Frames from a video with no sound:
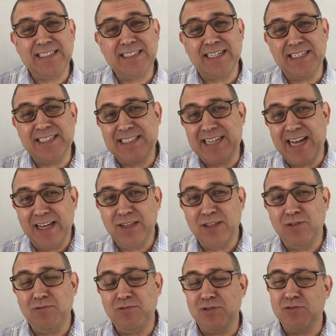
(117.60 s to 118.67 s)
to tell
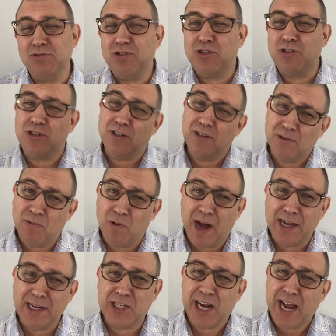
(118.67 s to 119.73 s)
you shouldn't
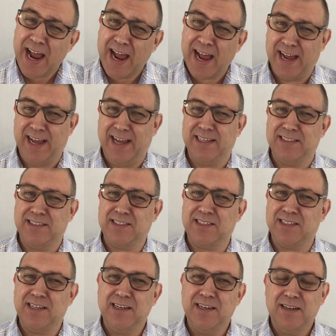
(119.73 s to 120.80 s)
watch
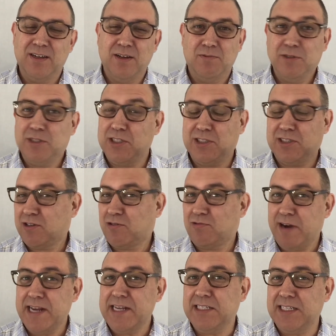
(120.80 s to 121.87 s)
ads, which is the
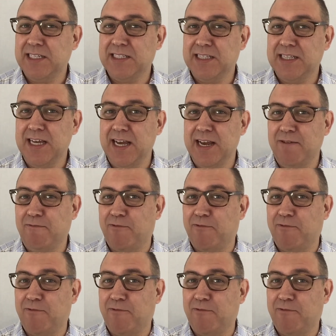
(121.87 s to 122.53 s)
craziest thing